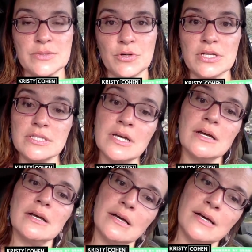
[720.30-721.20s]
It
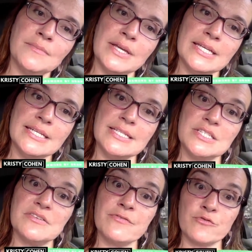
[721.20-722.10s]
is free.
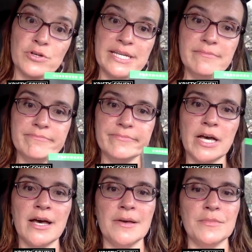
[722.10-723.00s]
You pay
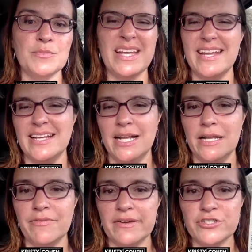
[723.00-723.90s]
$9.95 shipping.
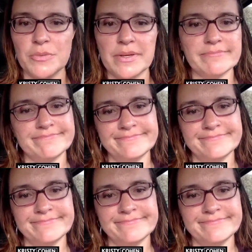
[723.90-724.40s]
Not a big deal.